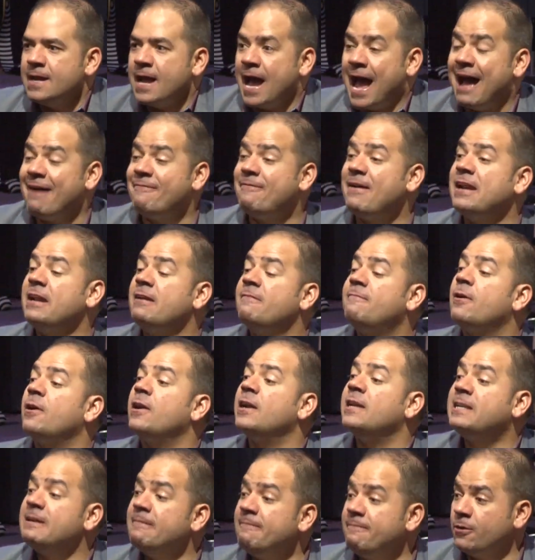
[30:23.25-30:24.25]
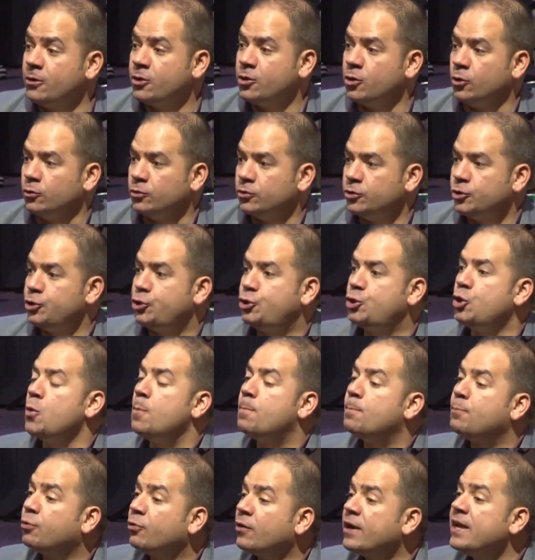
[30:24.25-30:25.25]
I find it very difficult to
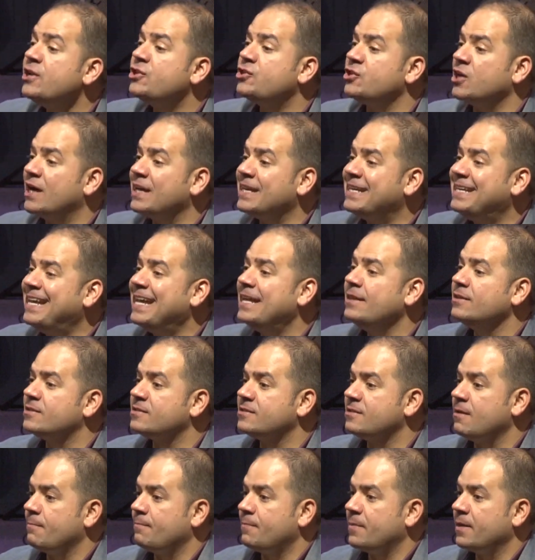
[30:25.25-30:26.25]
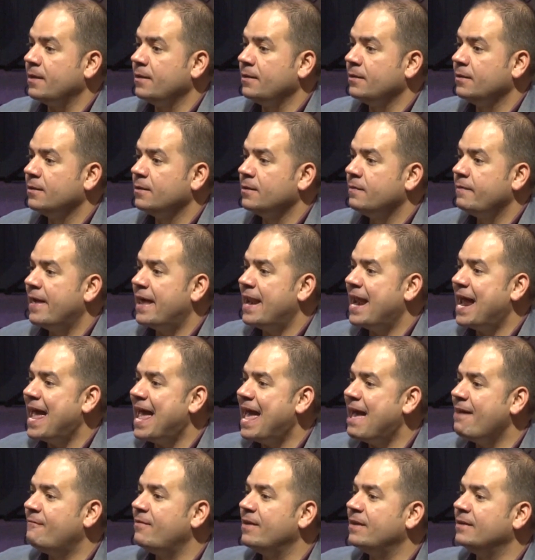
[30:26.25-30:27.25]
preach against something that I
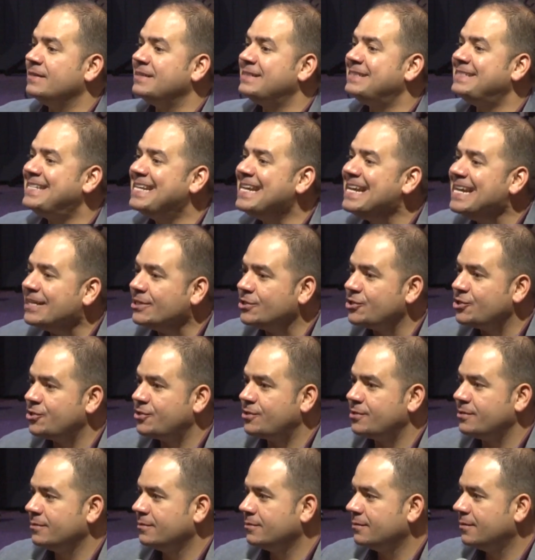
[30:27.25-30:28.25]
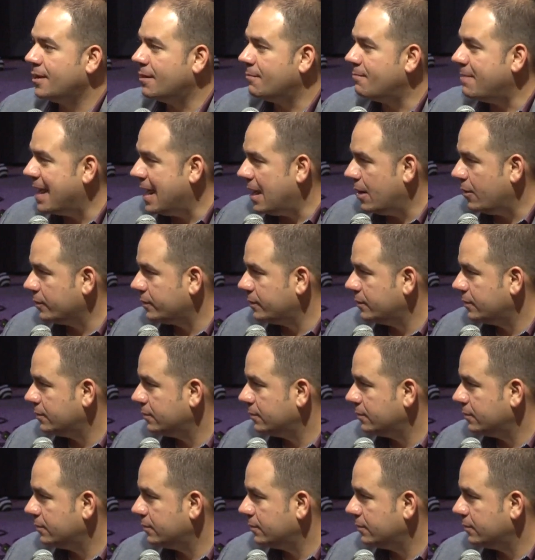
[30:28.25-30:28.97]
haven't teached about.